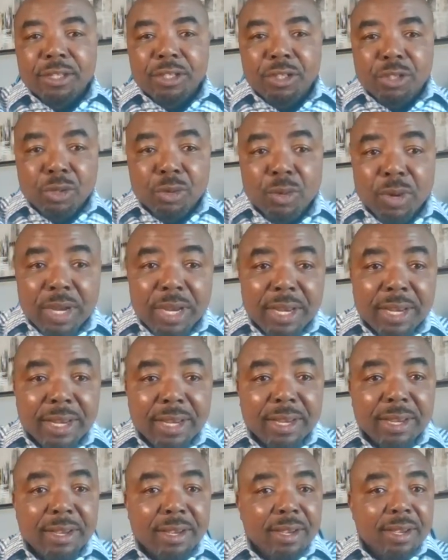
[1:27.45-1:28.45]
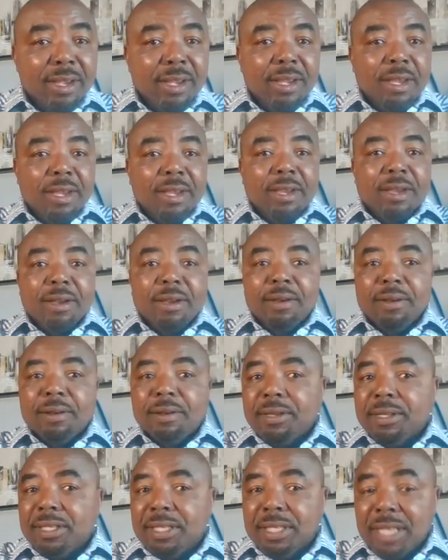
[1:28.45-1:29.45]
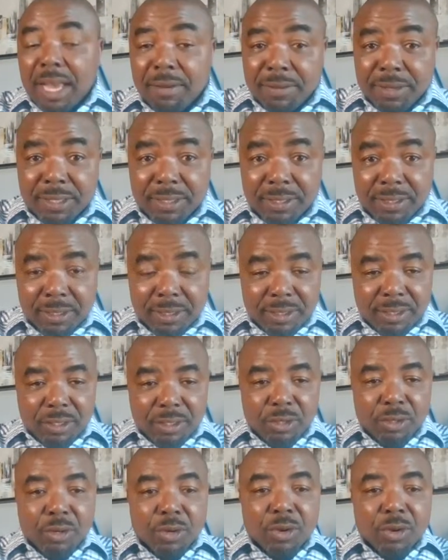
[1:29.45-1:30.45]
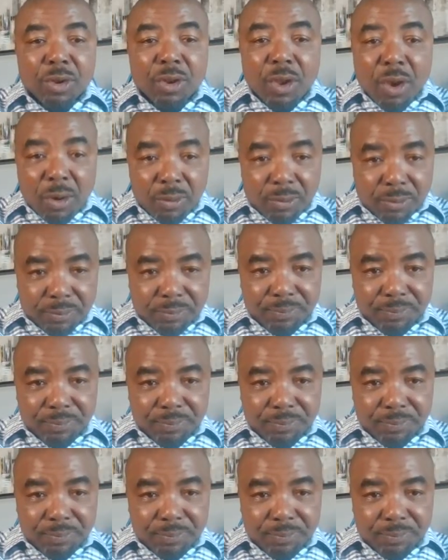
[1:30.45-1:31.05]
doing services, you know